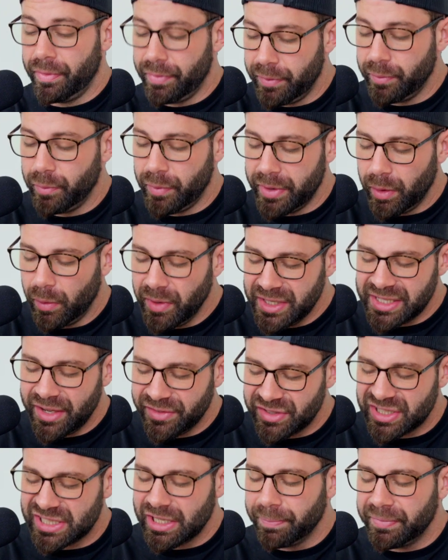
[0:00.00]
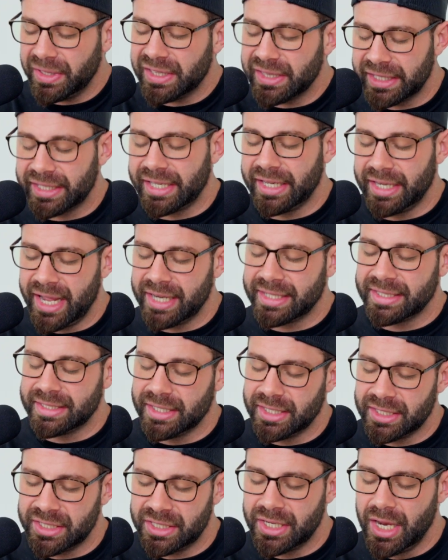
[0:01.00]
We always have something that connects
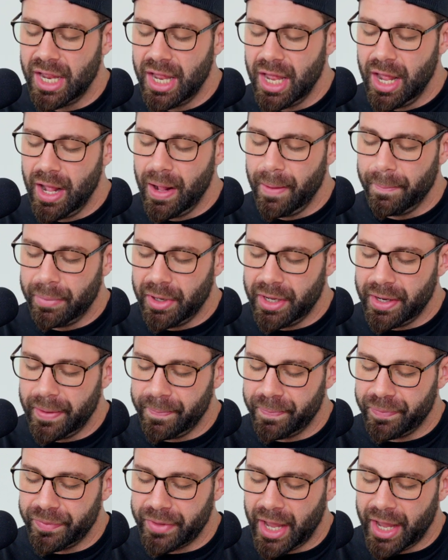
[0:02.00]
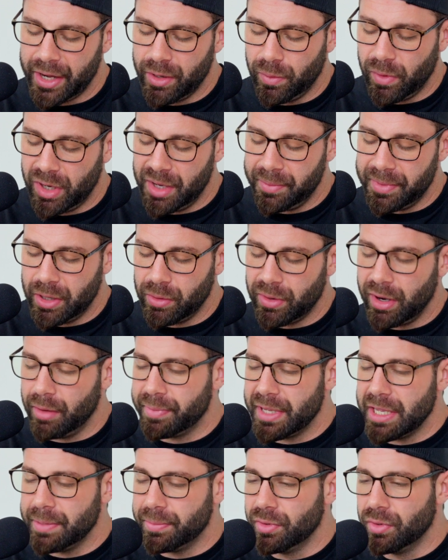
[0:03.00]
us, but I don't want to be around
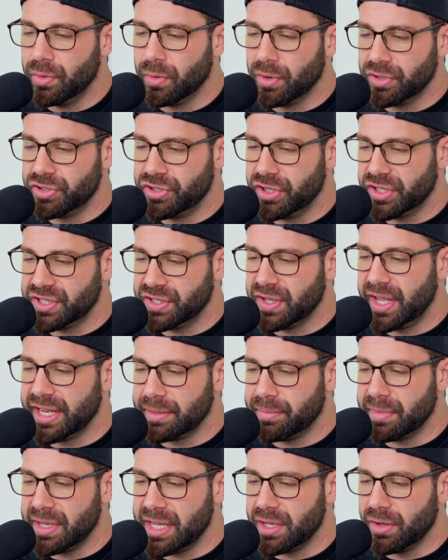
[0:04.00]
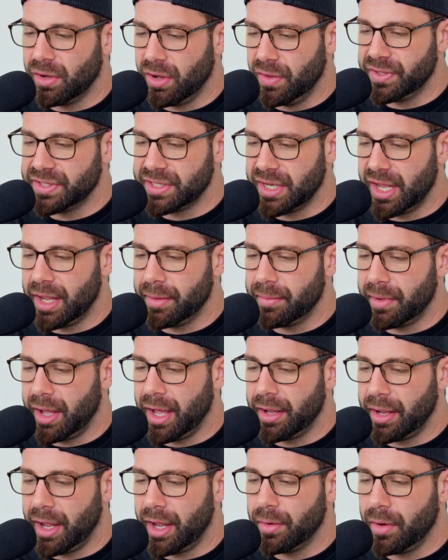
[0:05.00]
people who are just like me all the time.
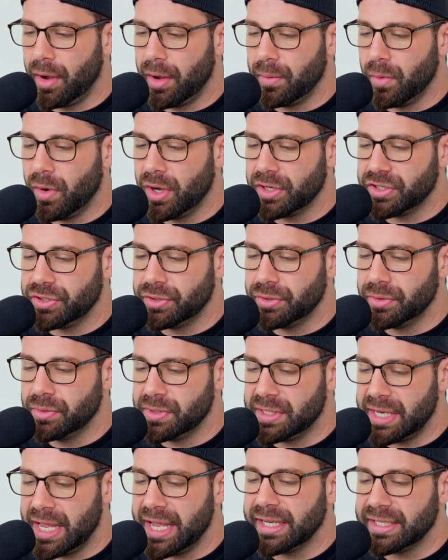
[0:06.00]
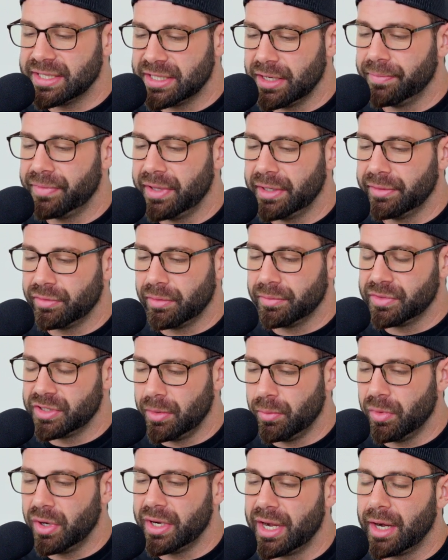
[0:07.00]
I want to take something from
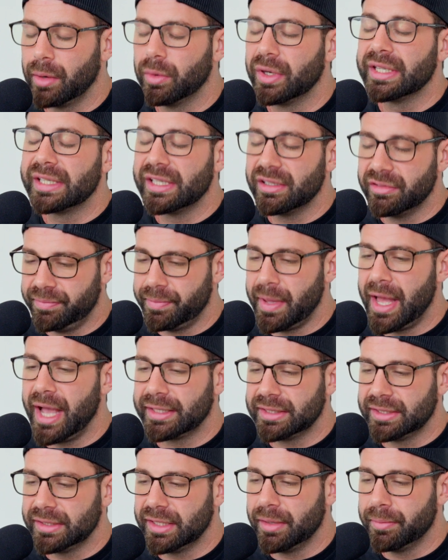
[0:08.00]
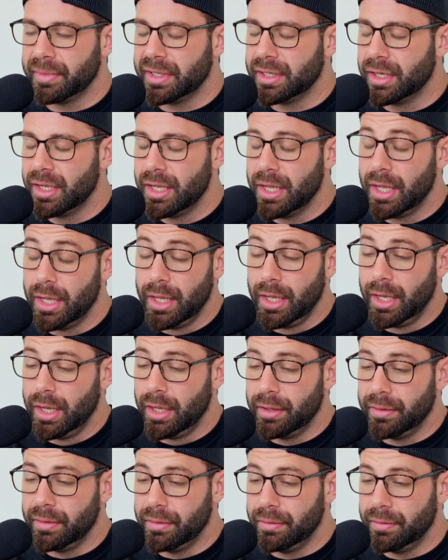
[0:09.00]
someone and I want to give back to them. And
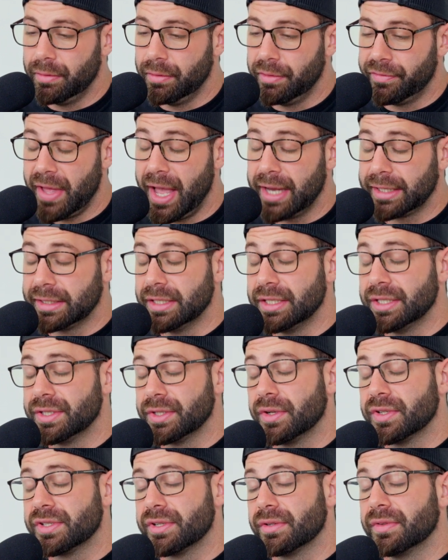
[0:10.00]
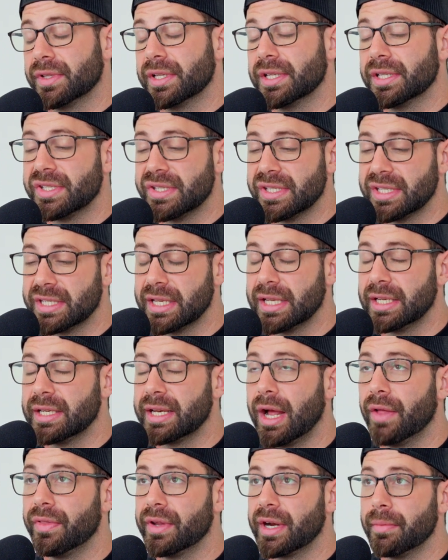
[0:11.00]
the fact is also this, is that
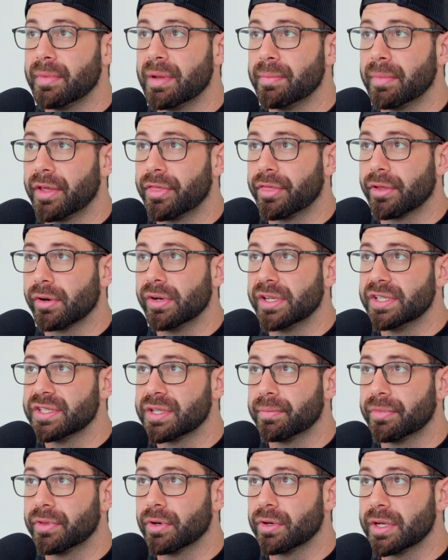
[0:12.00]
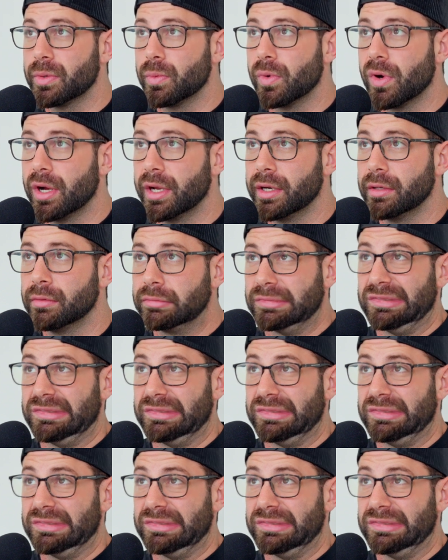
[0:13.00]
now that I'm in my 30s, I'm 31.